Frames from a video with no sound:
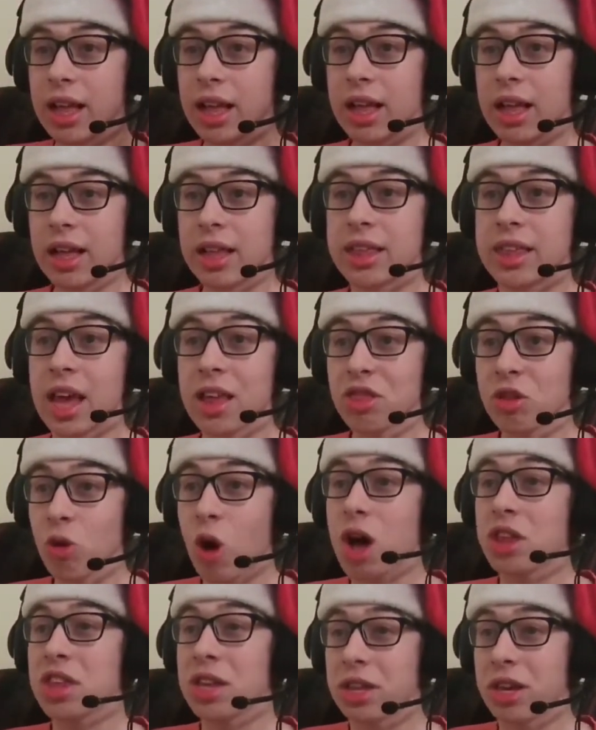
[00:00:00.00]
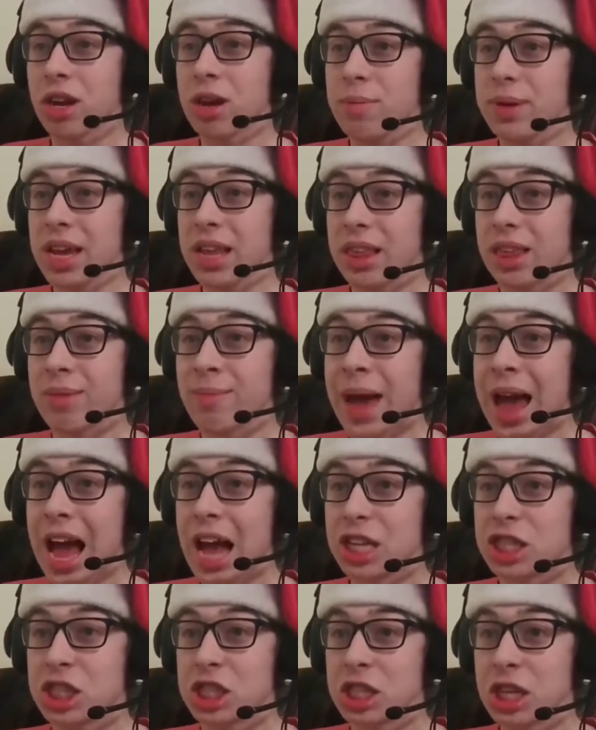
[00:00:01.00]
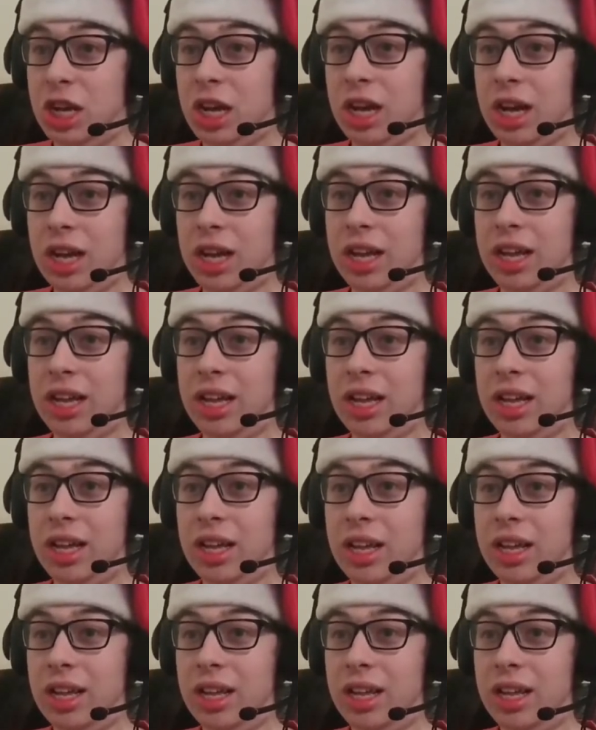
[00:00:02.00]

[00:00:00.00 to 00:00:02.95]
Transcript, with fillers: Sephiroth is going to be in oh, Smash. All